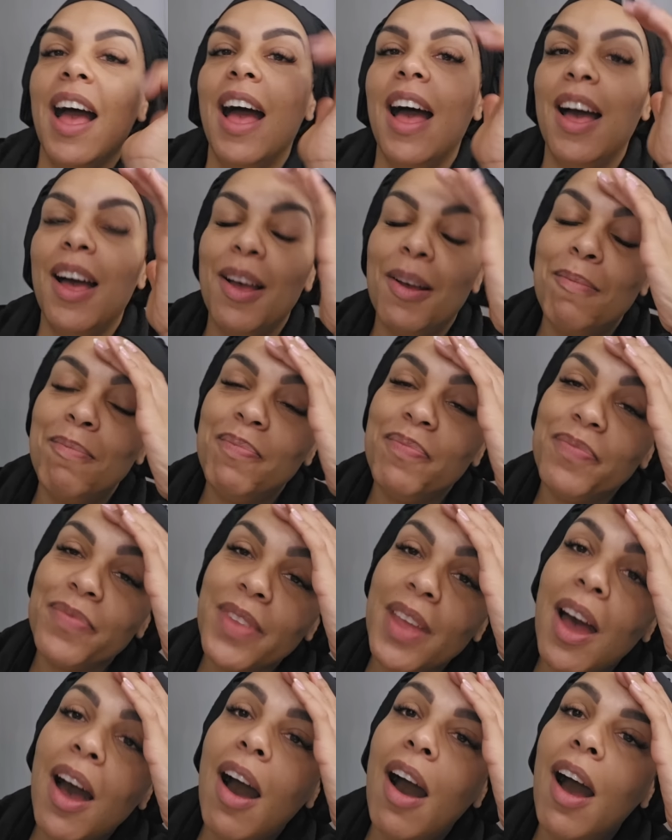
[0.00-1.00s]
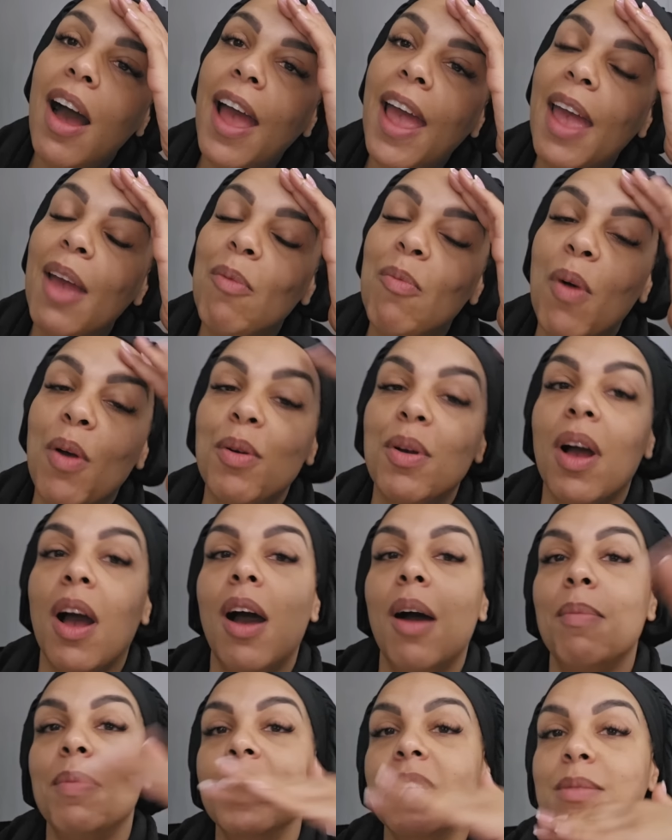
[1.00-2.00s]
I woke
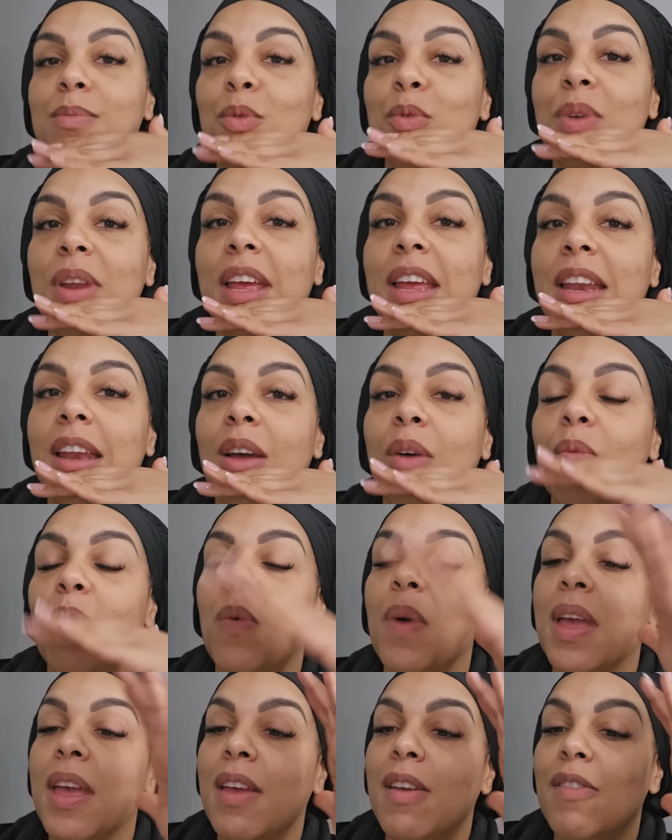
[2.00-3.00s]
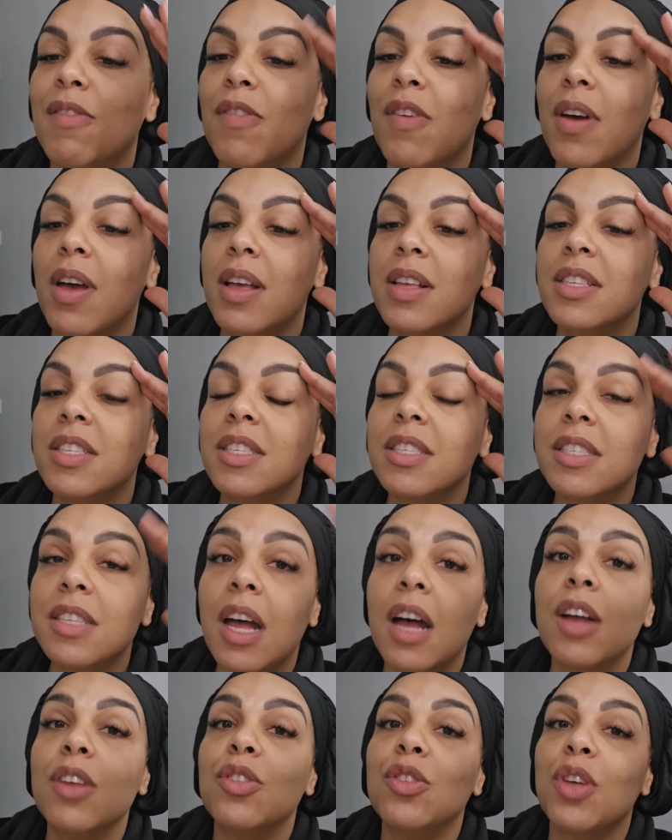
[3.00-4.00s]
up this morning with
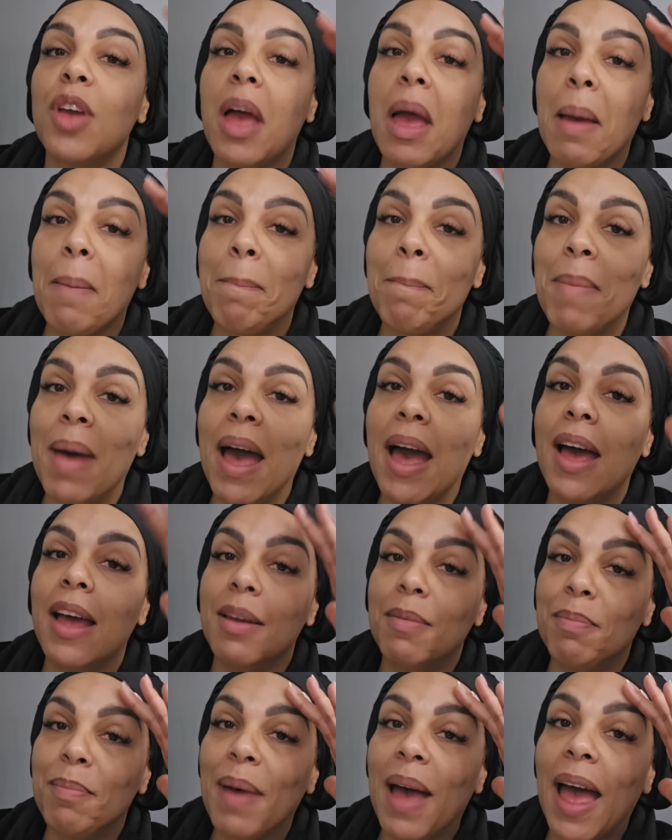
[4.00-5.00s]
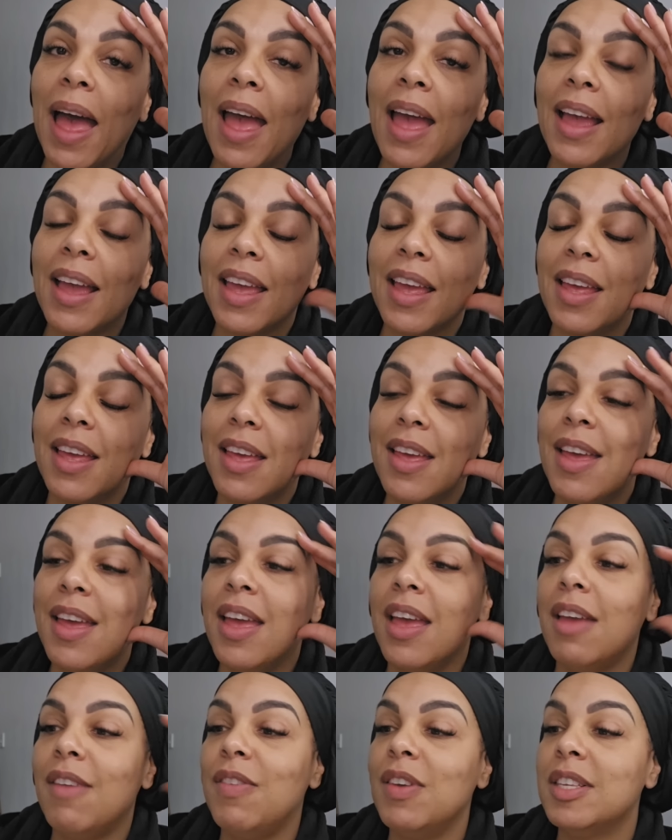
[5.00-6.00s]
such a bad back.
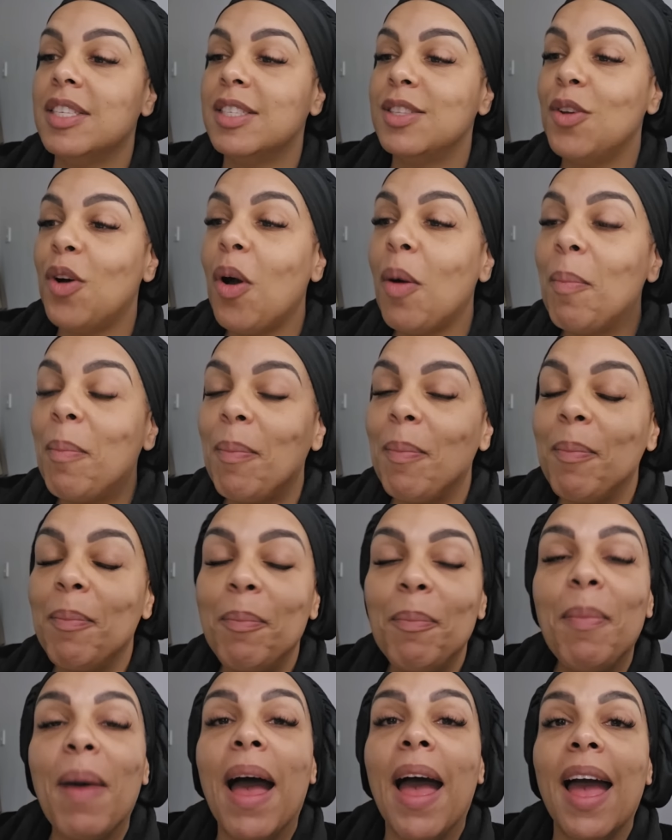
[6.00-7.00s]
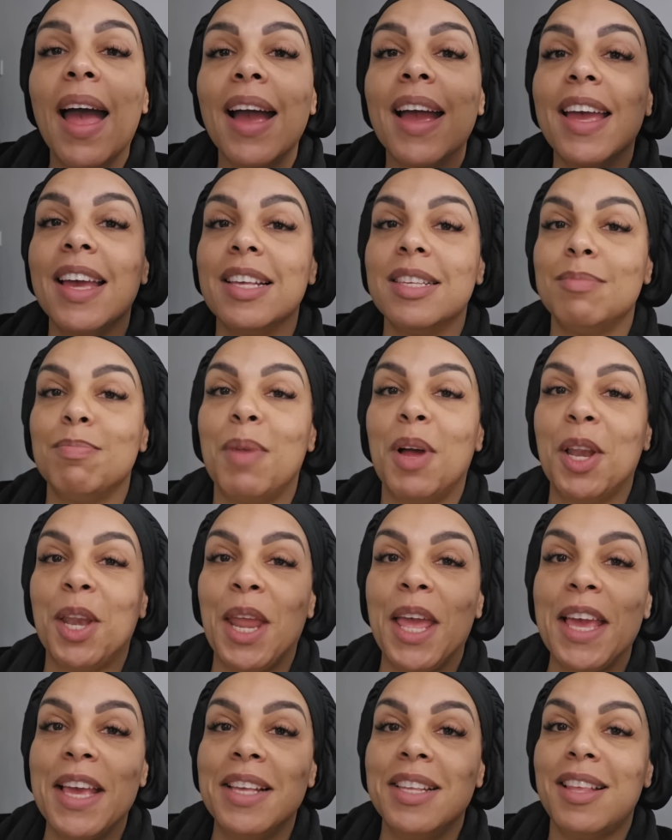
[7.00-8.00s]
If it's not a back, it's my
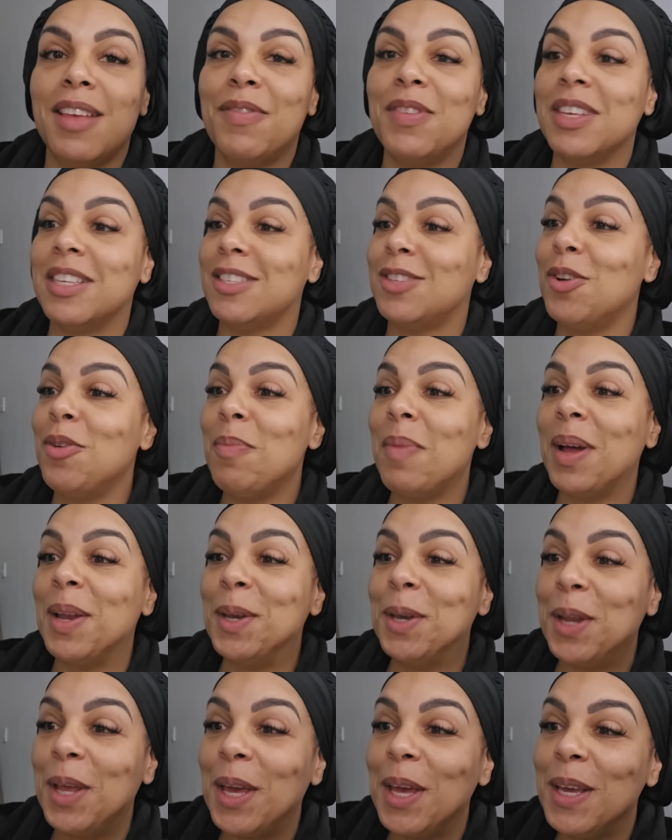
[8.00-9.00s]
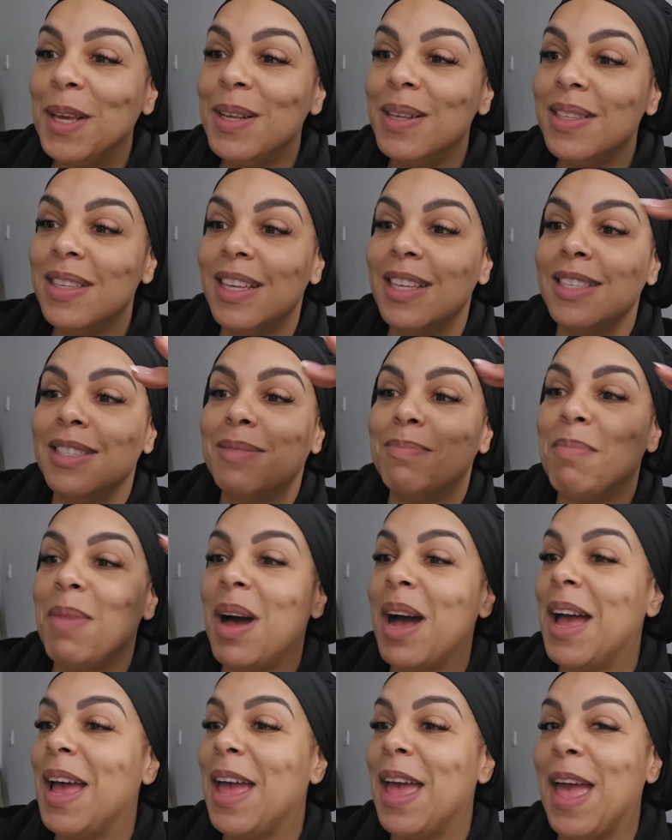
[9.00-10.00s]
knees. If it's not my knees, it's
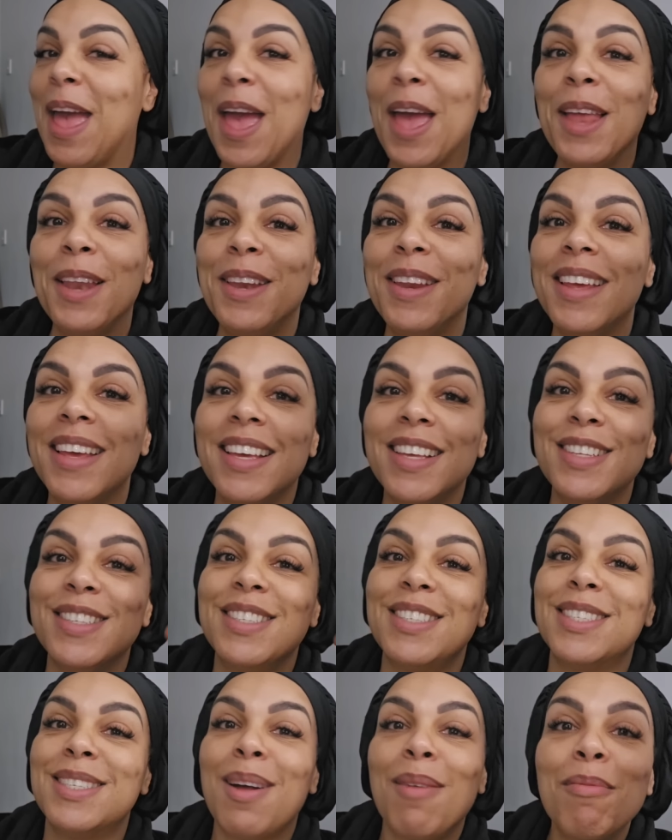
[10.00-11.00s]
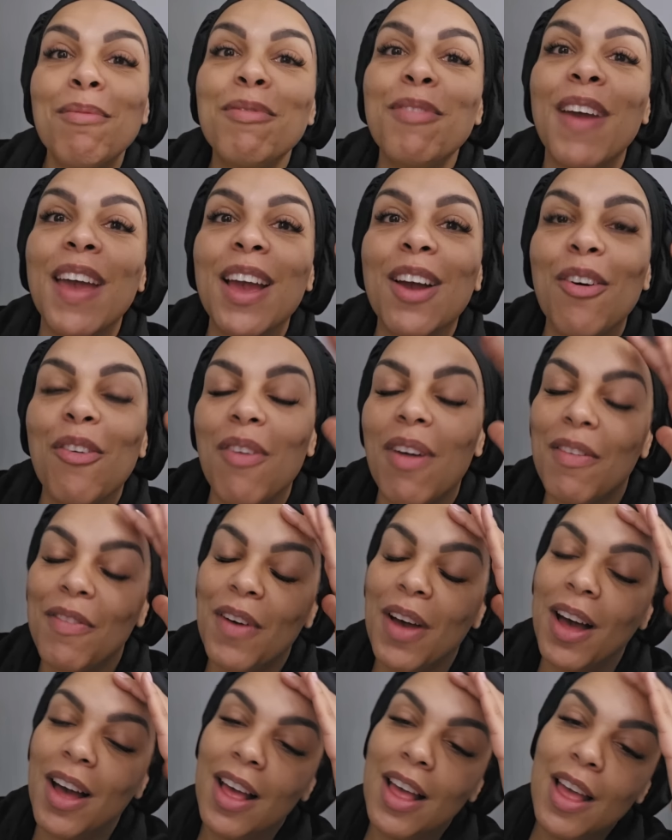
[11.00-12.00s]
my head. It's something or
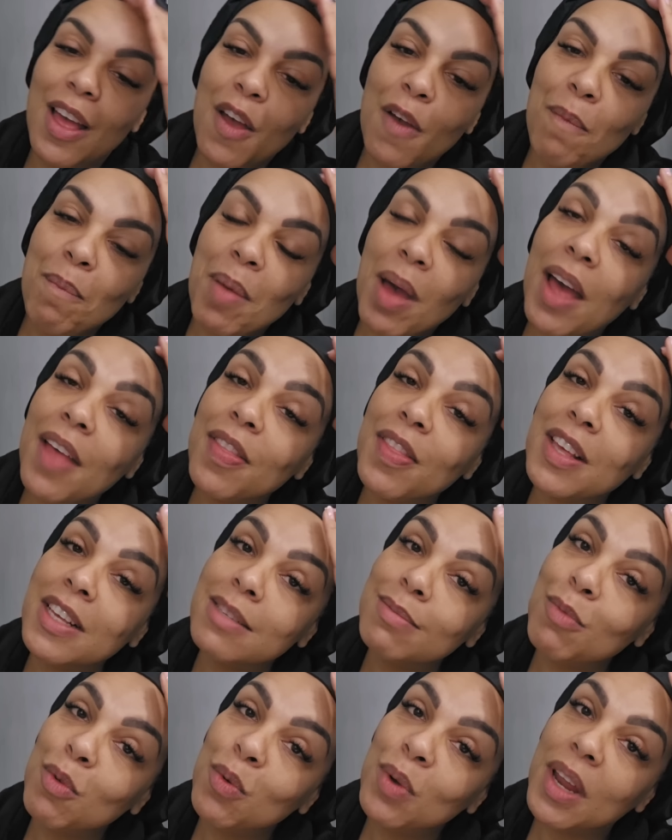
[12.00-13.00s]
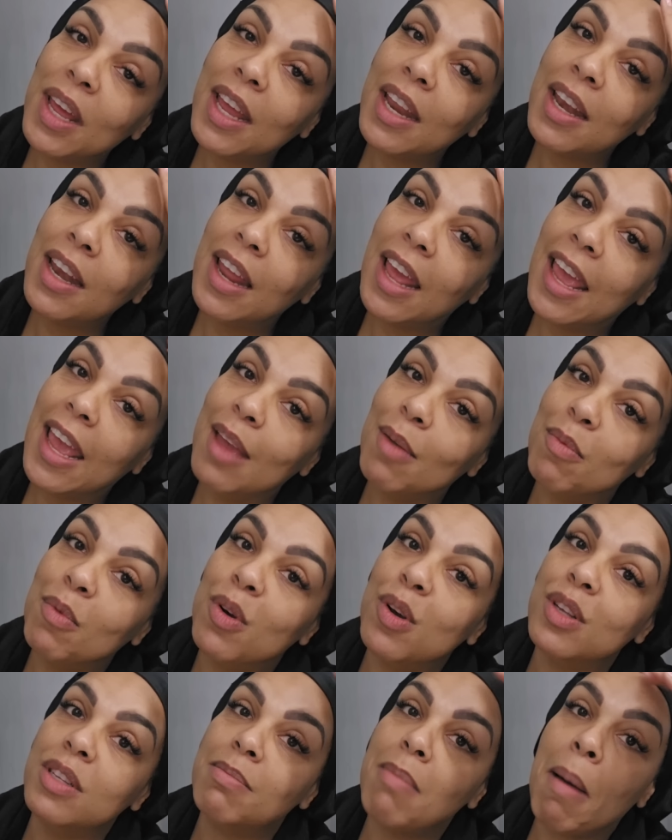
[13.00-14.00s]
other. But this morning, it
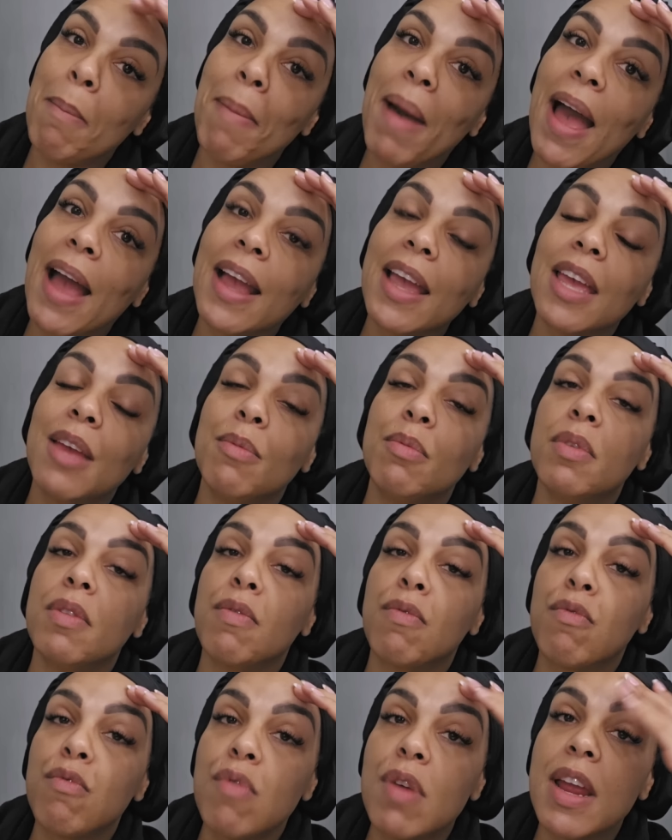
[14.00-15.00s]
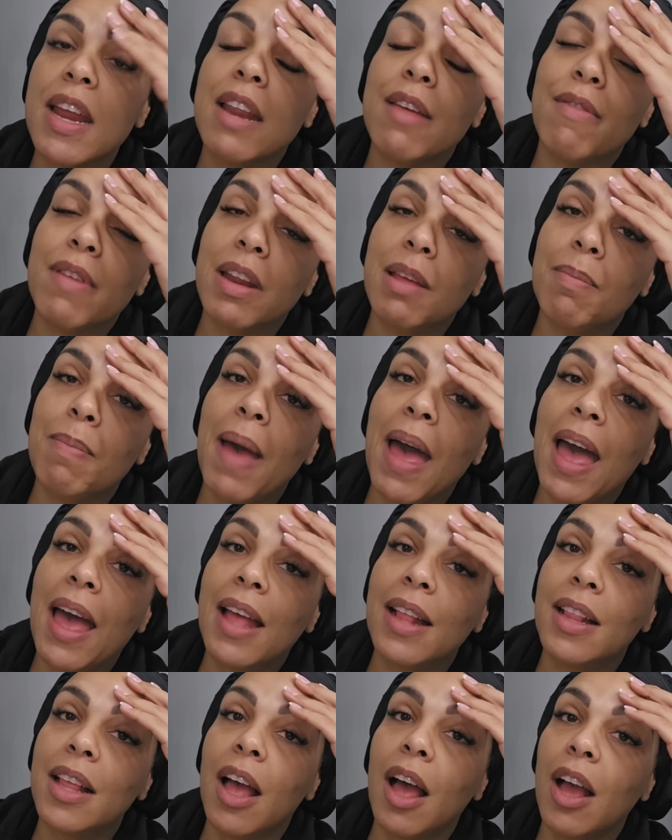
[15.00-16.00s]
was my back. It was really, really
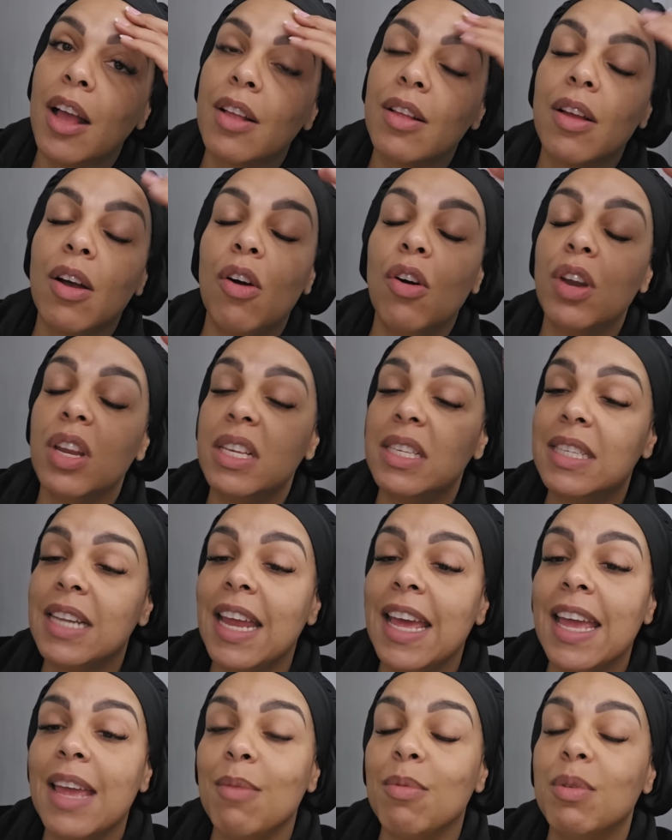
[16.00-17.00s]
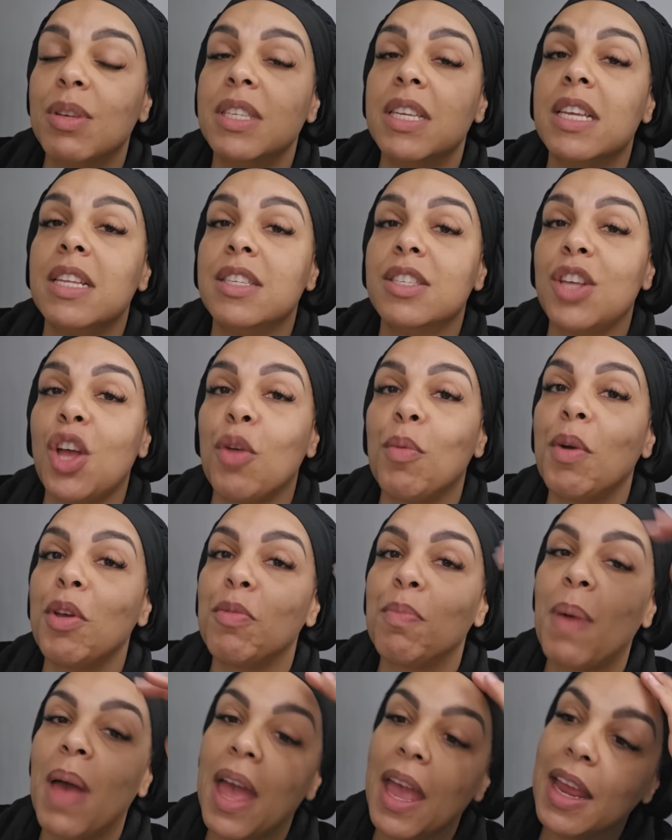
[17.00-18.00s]
bad. I honestly was in so
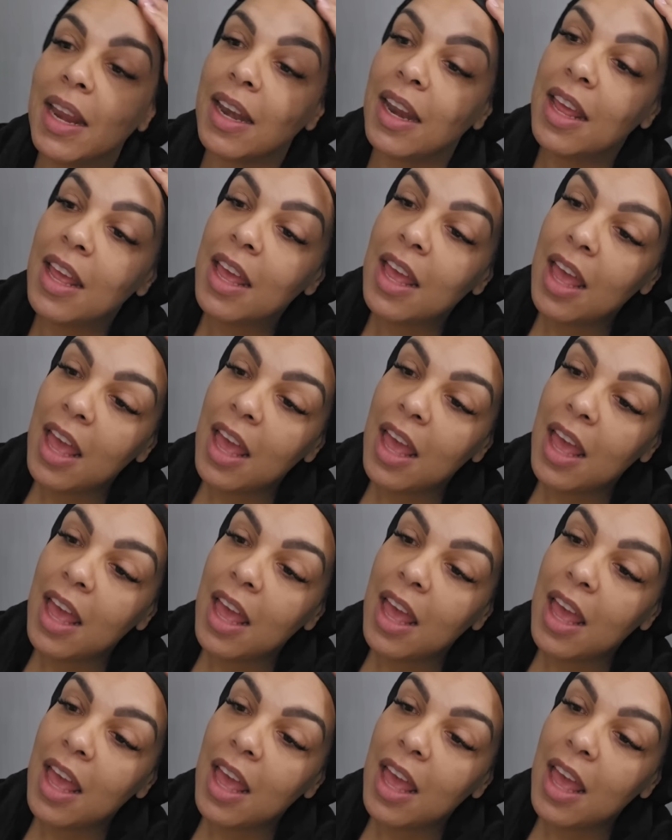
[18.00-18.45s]
much pain.